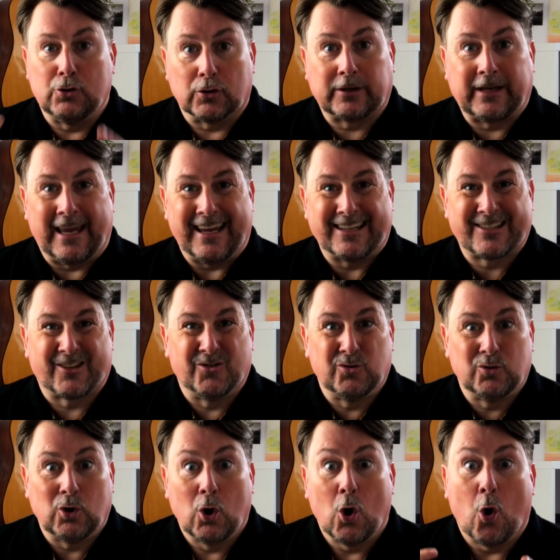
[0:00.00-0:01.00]

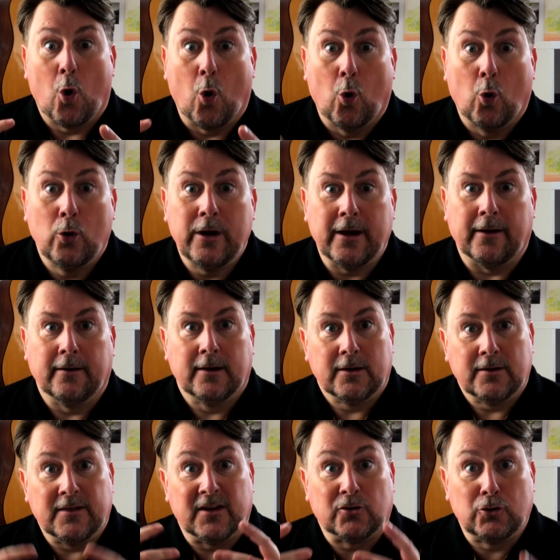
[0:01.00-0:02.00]
caseload, own it.
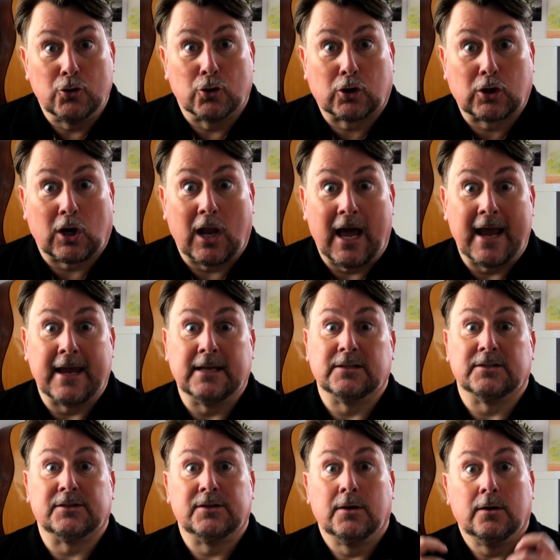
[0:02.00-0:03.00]
They're your
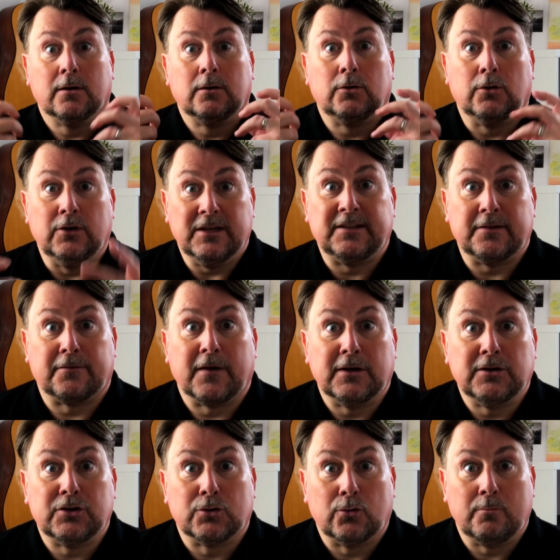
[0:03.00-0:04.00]
clients. You need to find
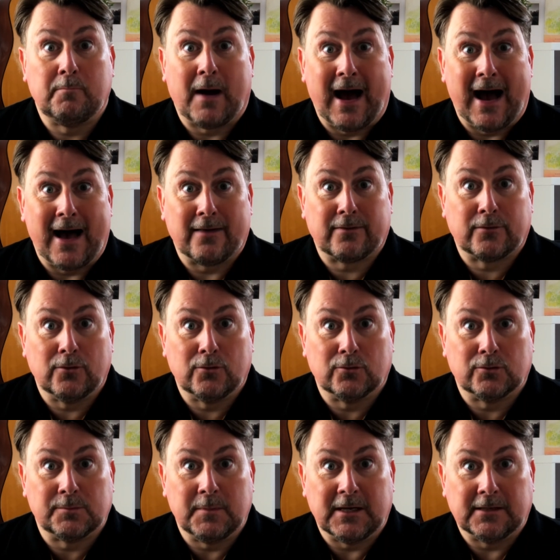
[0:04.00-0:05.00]
your own path through
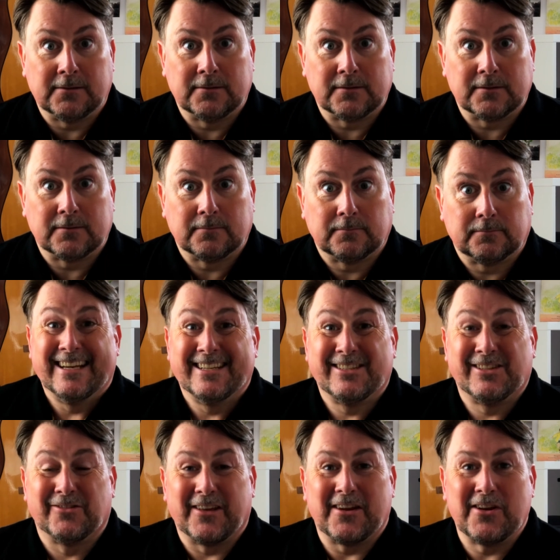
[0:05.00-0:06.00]
those meetings. So
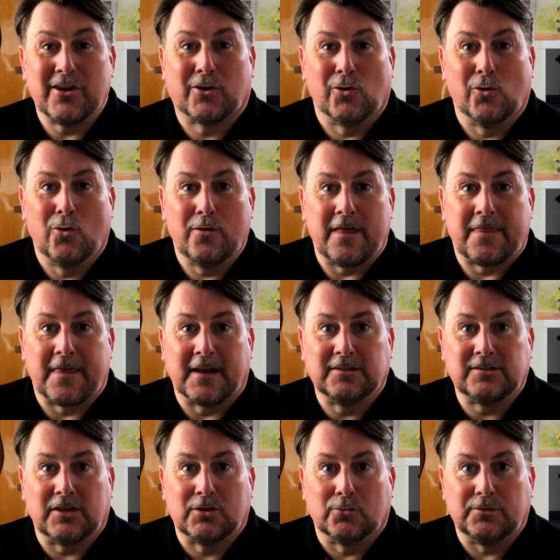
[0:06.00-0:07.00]
there you go, the things
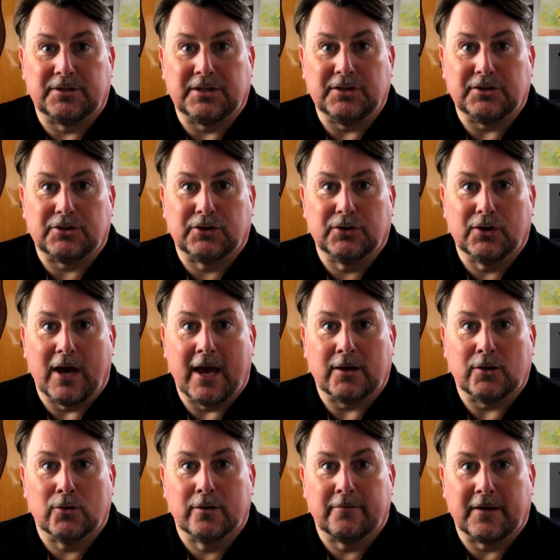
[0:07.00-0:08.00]
they don't teach you at
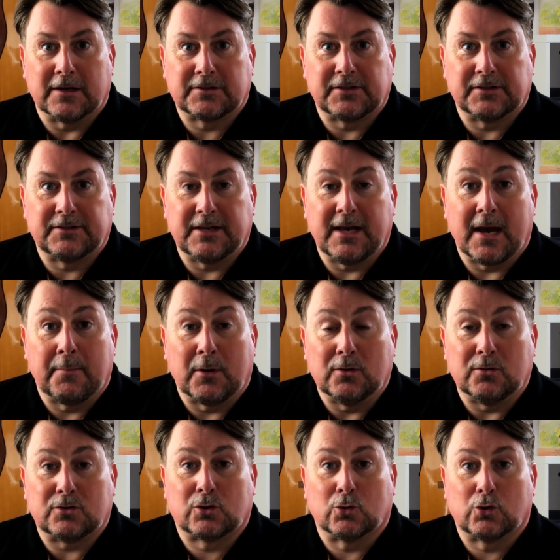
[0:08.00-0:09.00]
university about
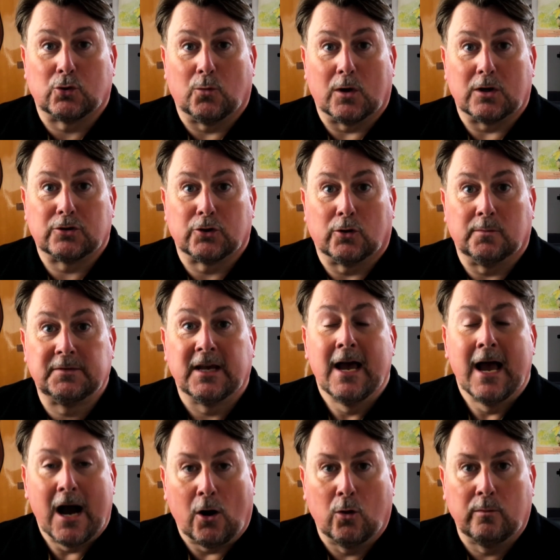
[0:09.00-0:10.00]
social work jobs.
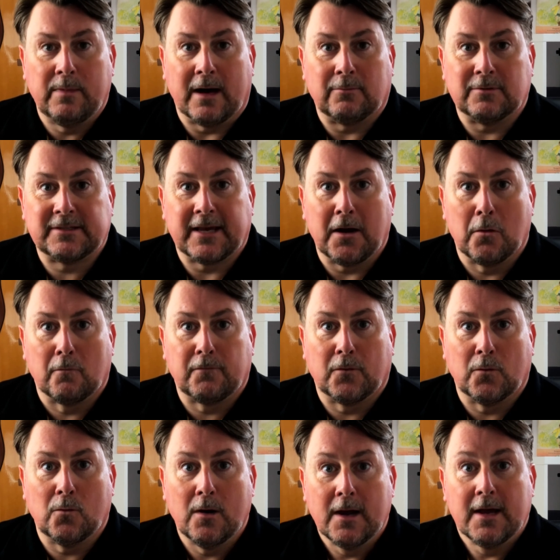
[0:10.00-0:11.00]
I hope that was
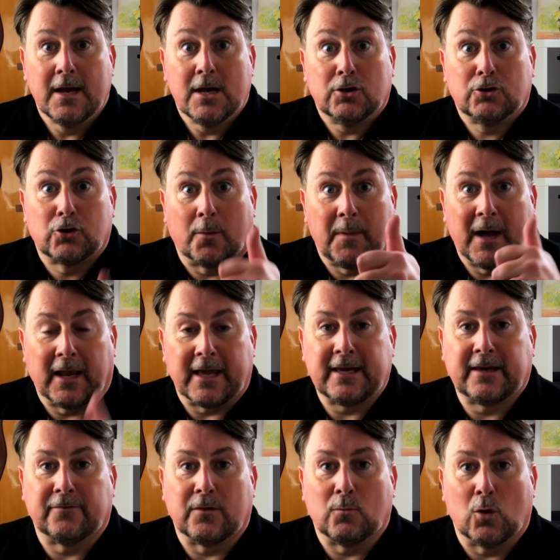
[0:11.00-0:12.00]
helpful. Drop it a like
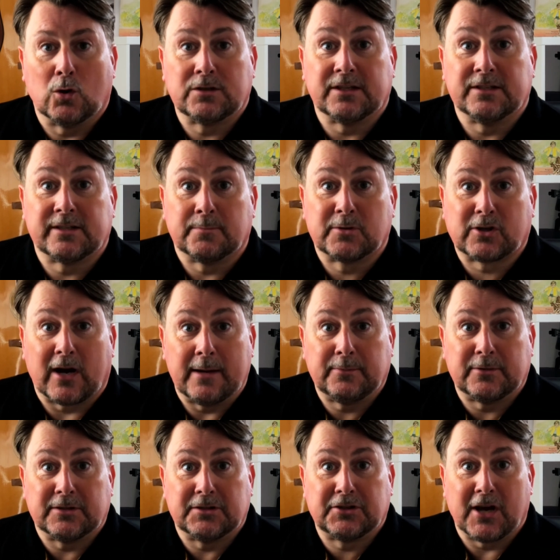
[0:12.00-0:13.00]
if it was, and subscribe
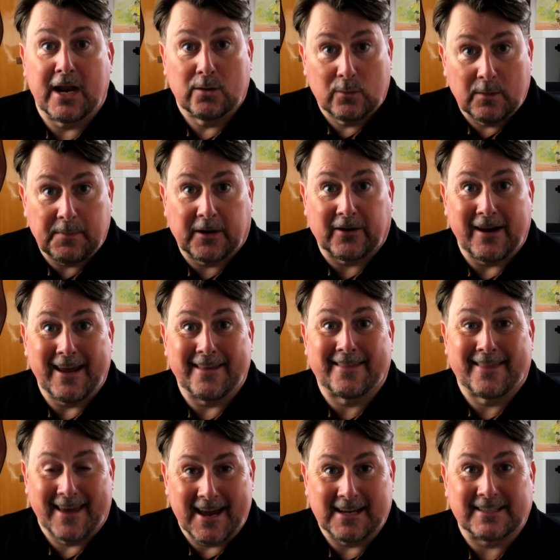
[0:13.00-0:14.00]
to the channel would be great.
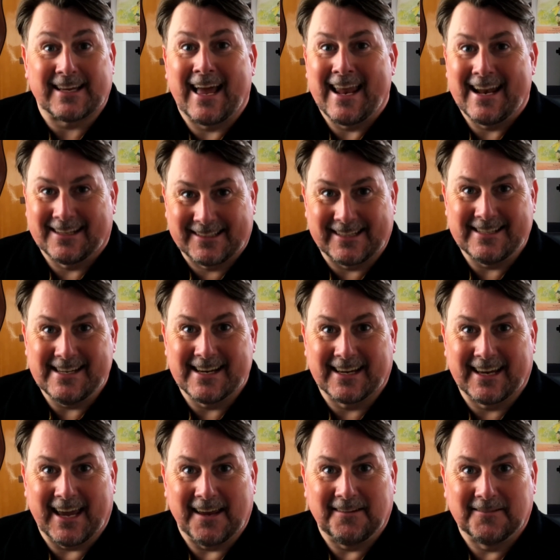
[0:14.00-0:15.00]
Thanks, and I'll see you
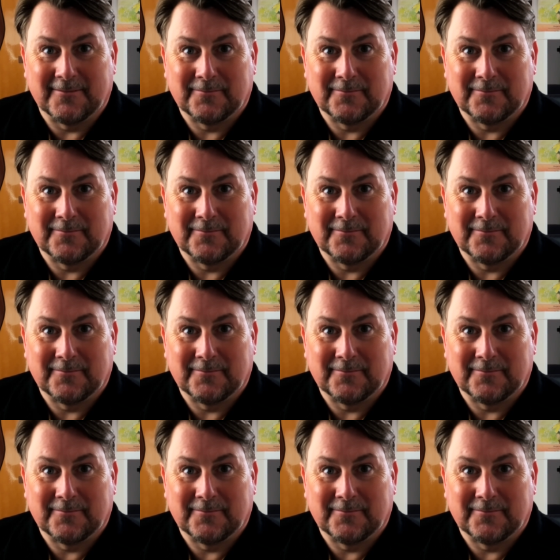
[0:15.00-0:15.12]
again.